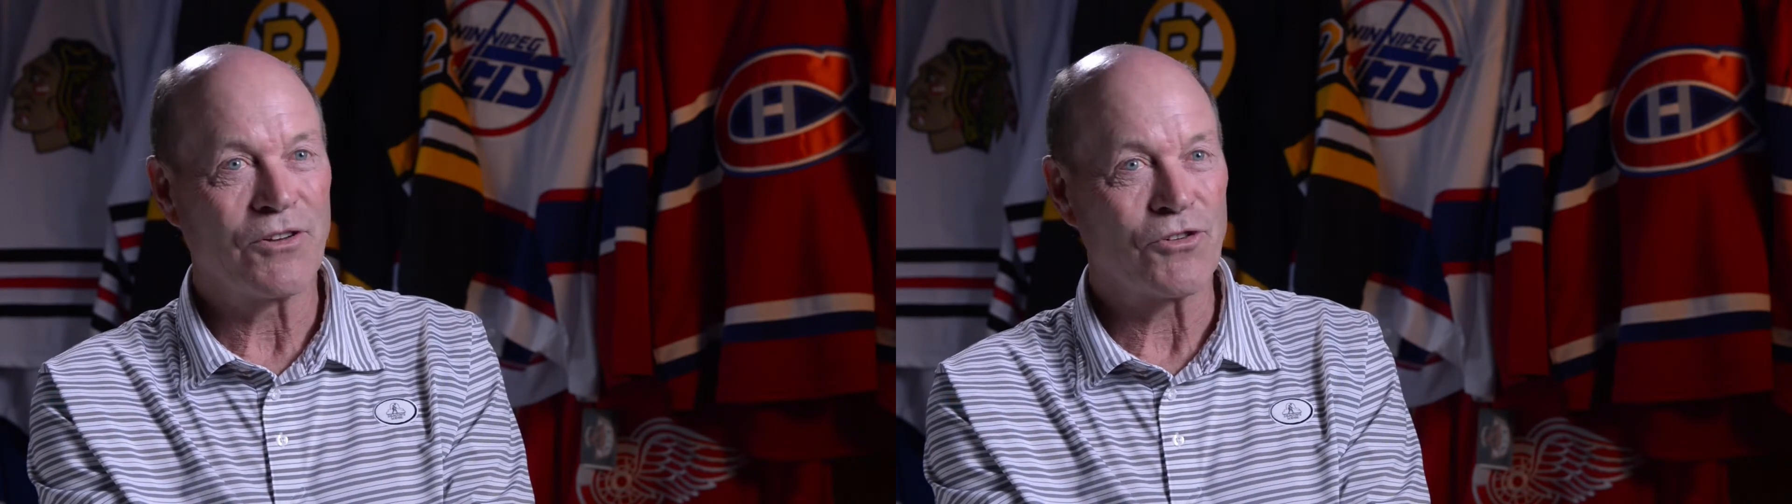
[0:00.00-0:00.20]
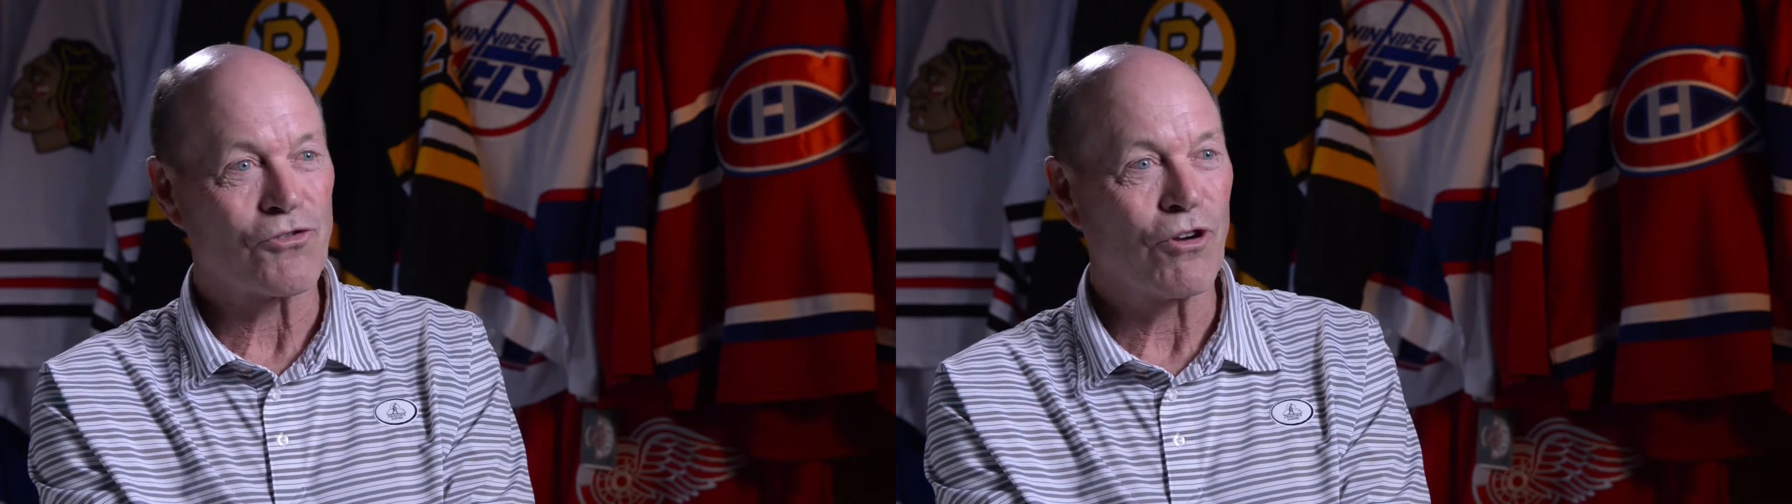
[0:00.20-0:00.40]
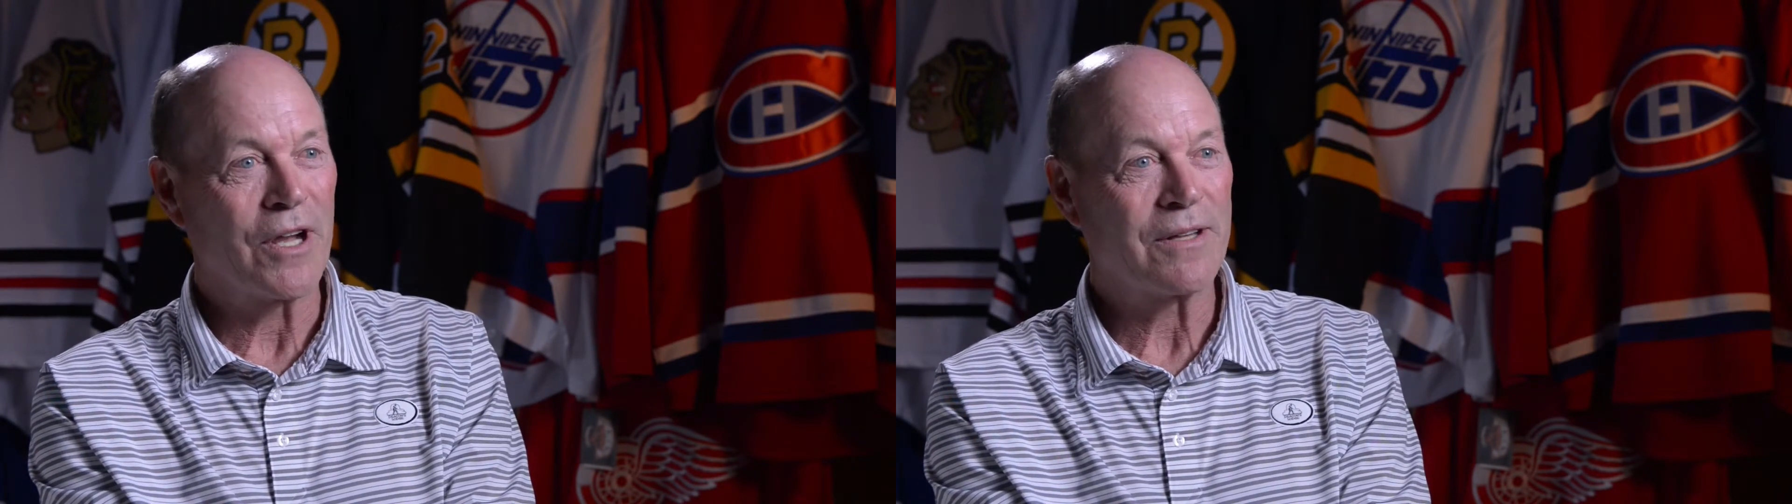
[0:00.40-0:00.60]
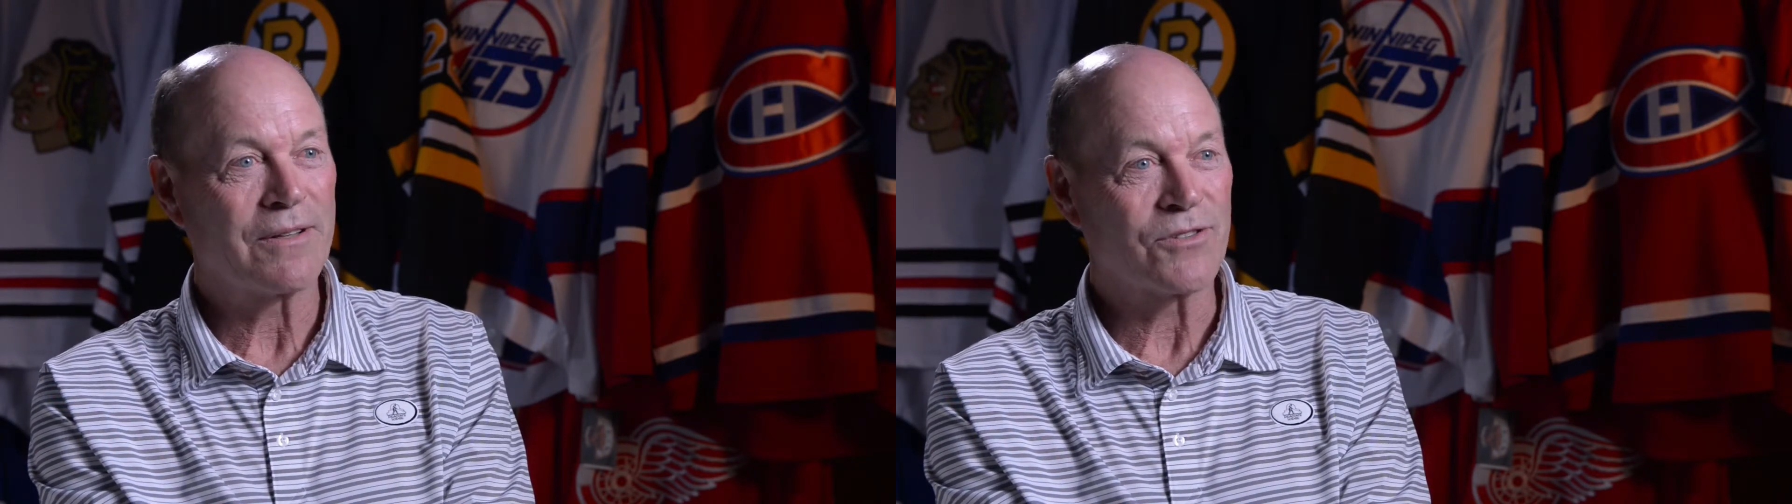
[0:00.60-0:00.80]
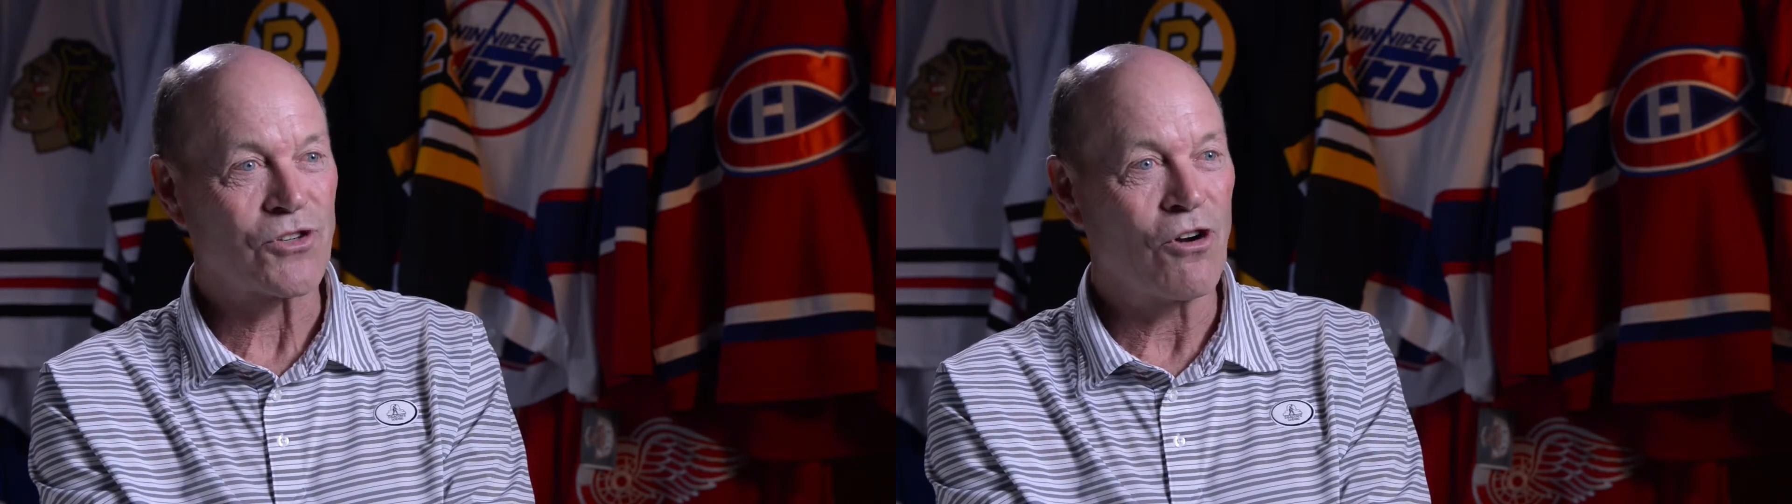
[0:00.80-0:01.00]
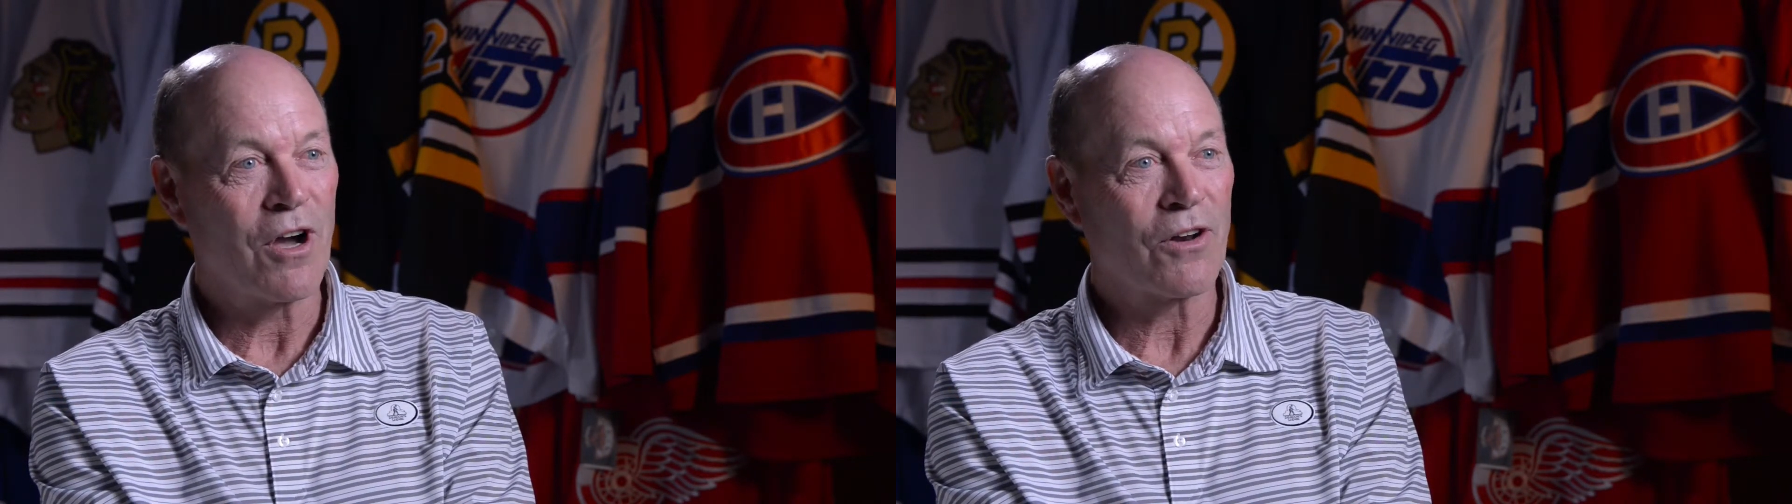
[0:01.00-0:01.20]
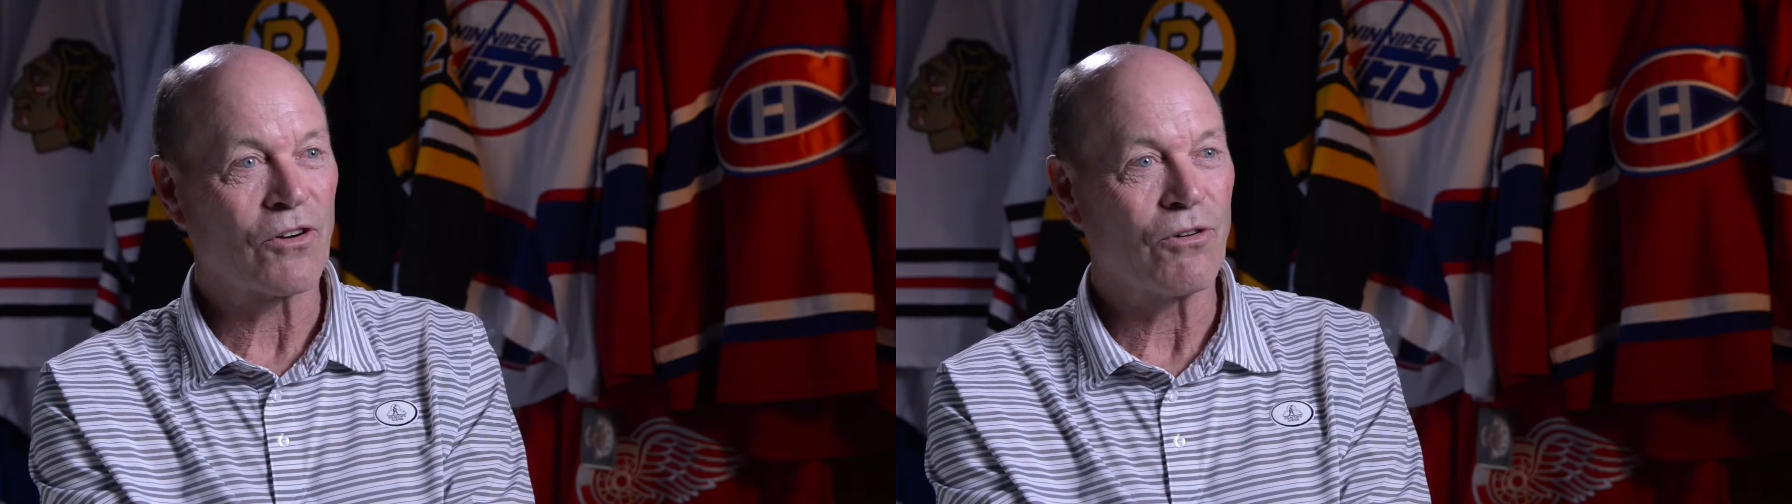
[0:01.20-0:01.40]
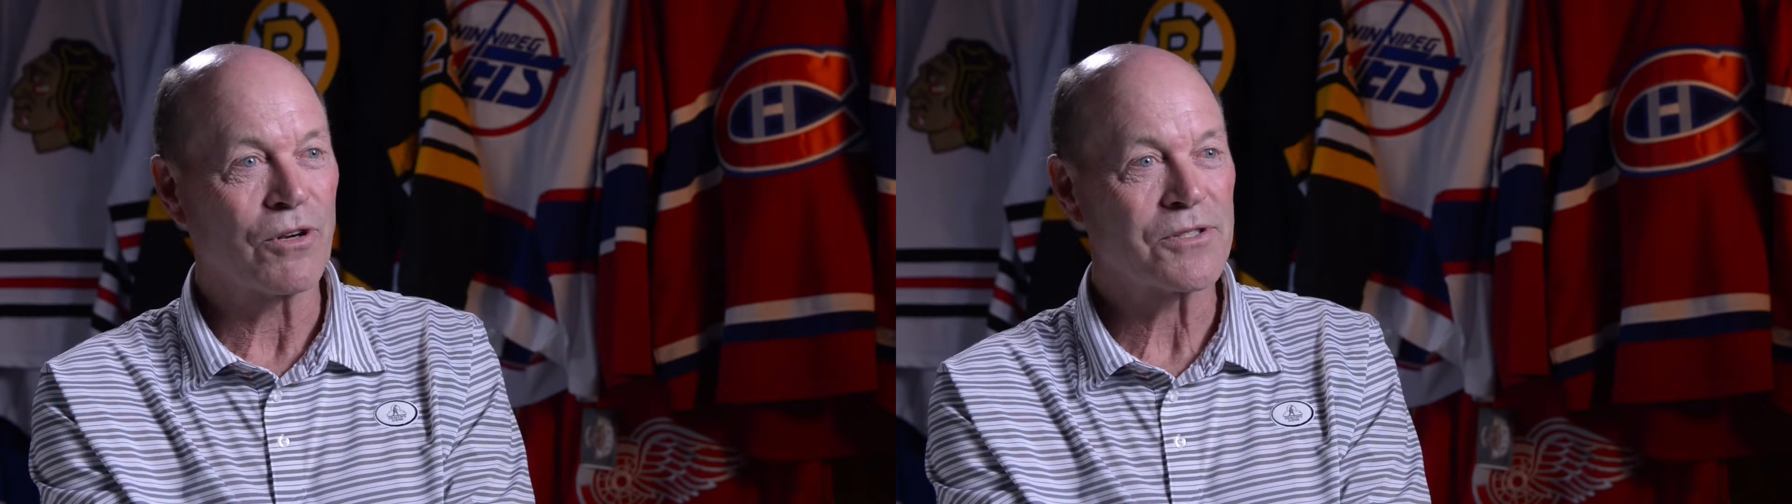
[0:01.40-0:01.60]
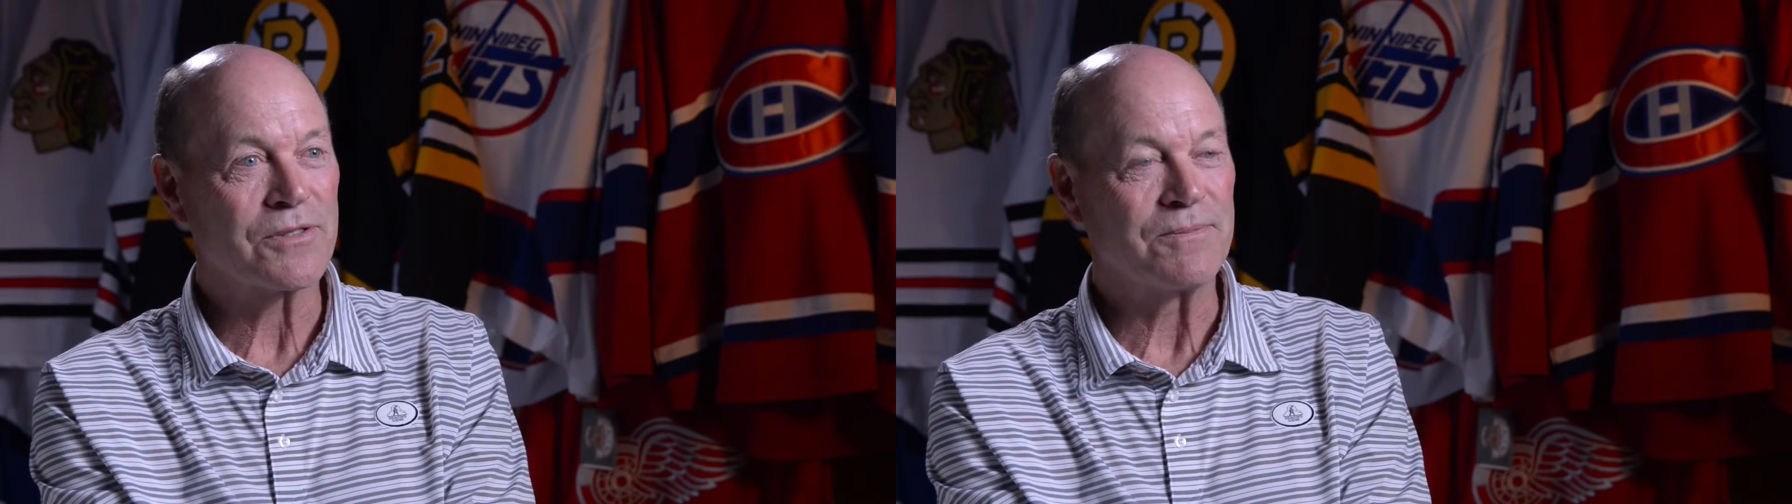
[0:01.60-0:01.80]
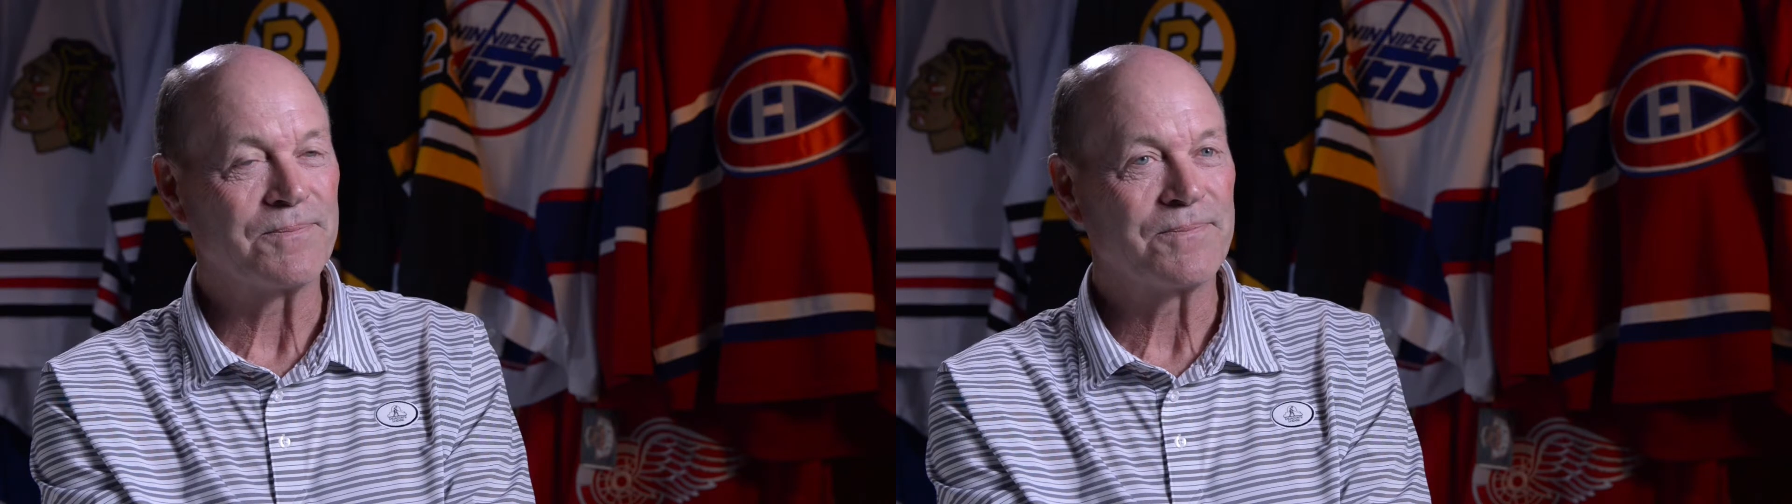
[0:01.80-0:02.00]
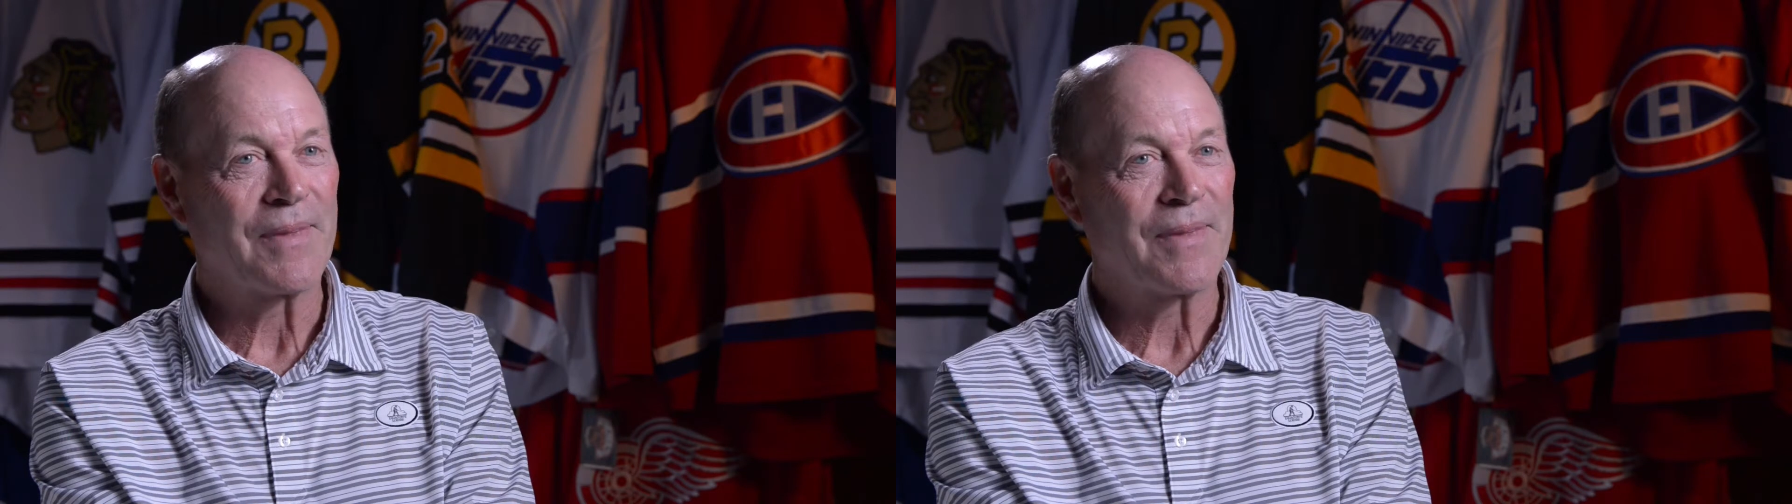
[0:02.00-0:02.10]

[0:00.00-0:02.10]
Detroit is gone, of course. And